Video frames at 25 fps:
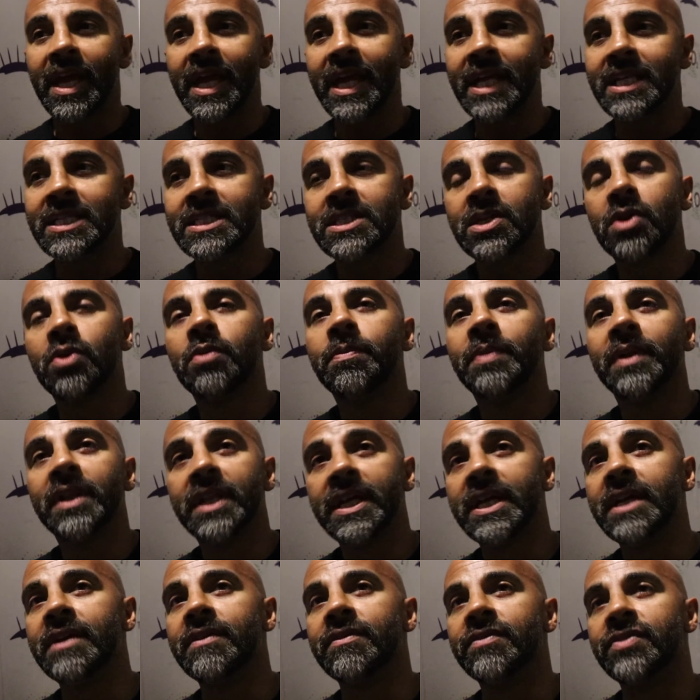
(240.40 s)
He still
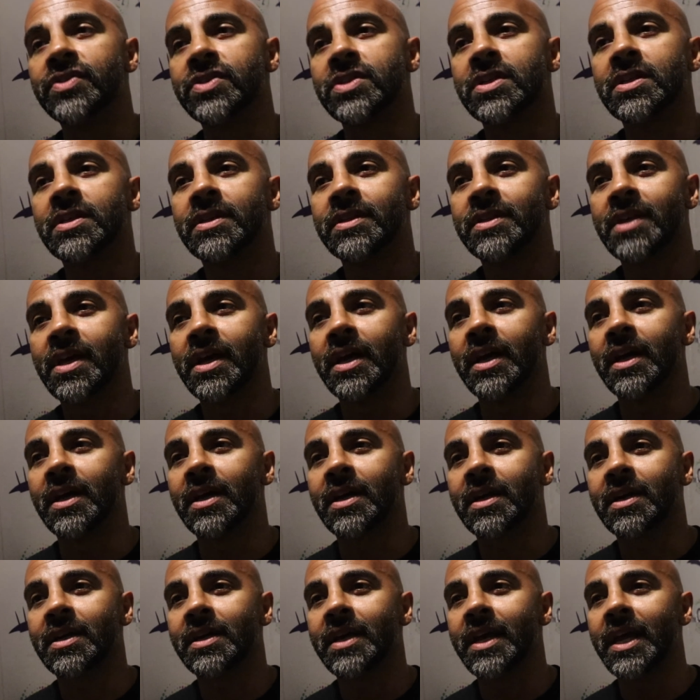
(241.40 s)
believes that
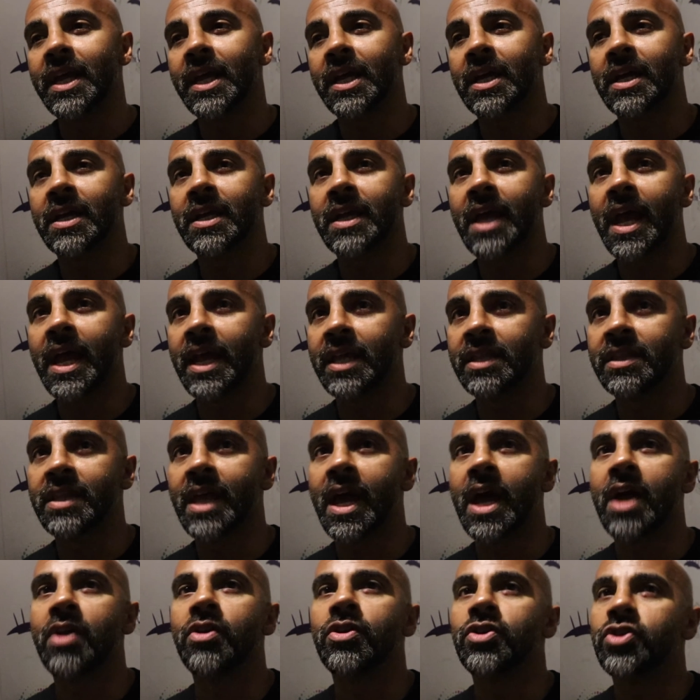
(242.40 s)
it can get in
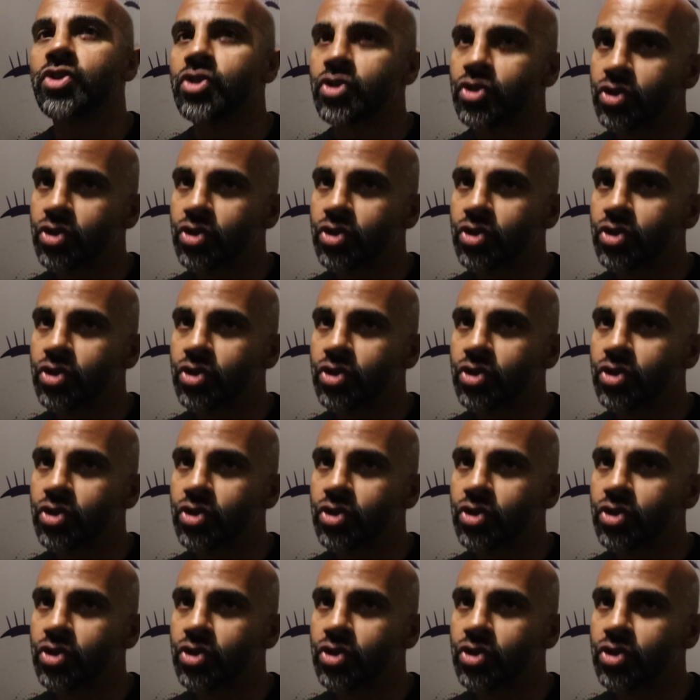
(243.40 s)
there and